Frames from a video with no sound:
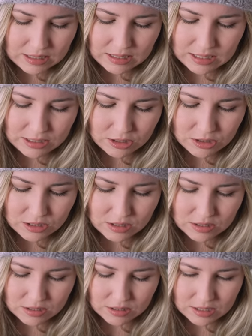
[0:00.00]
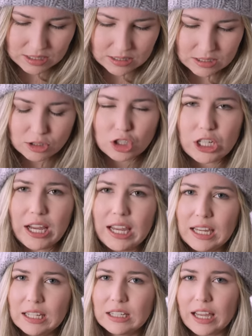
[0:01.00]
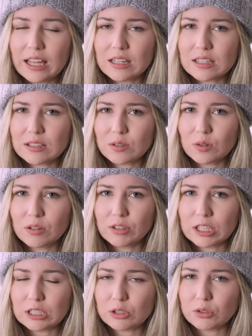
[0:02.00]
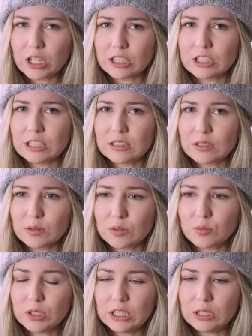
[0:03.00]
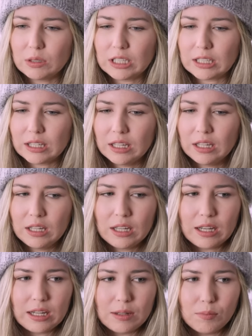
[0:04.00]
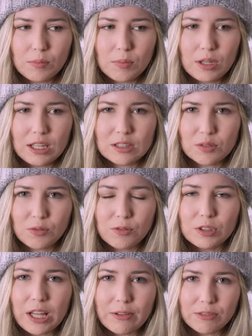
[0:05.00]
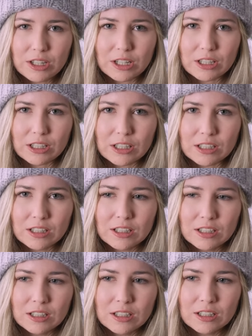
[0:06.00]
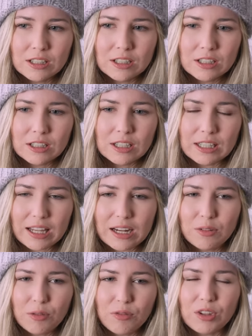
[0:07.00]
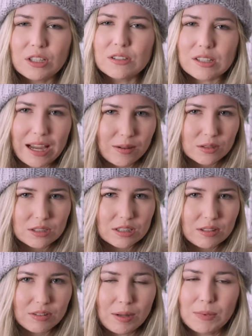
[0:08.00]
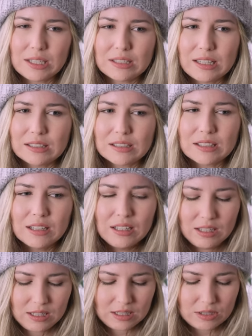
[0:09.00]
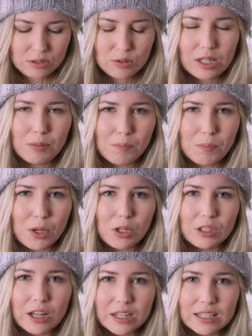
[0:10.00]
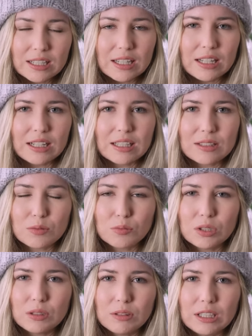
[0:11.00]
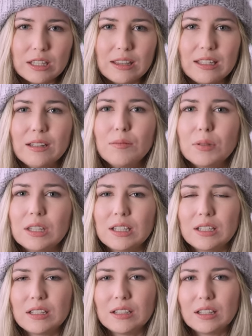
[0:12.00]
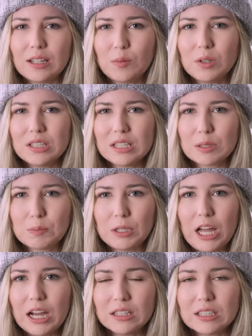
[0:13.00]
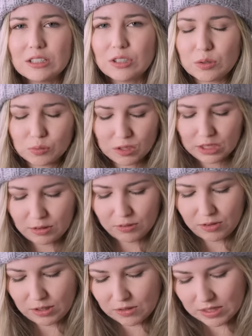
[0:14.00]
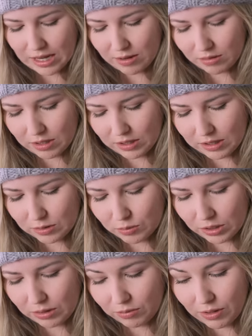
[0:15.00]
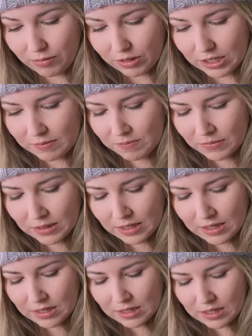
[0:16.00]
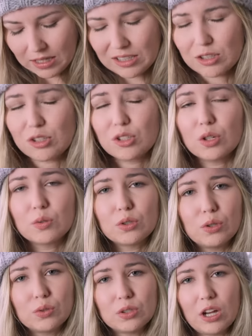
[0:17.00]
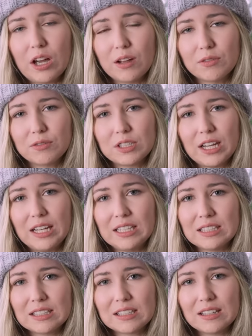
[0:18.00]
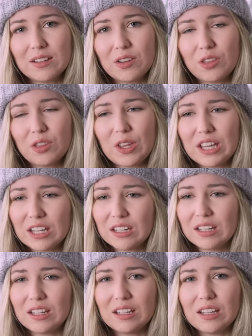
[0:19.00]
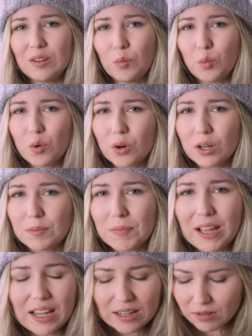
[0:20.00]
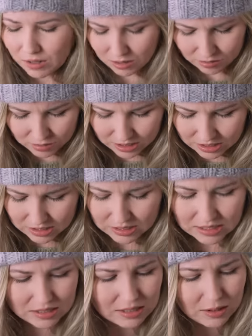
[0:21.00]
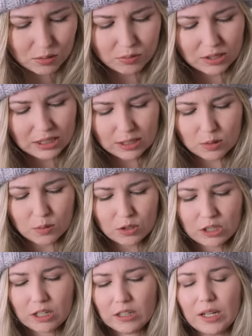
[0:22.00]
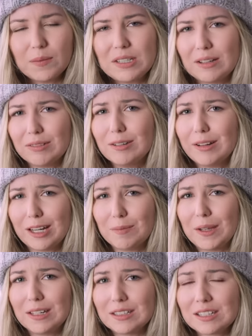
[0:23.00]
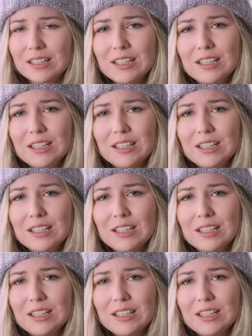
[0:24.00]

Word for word: it's just, it's a chainette sort of a construction, so it's really unique. Um, it's fluffier, it kind of fills out, if that makes sense. Because you can pull on it and it gets really, really thin, but then like once it's blocked, it just really fills out and gets really fluffy. And it's so, so soft, and it's thin and warm. I don't know, it's it's like a really cool yarn. I would definitely recommend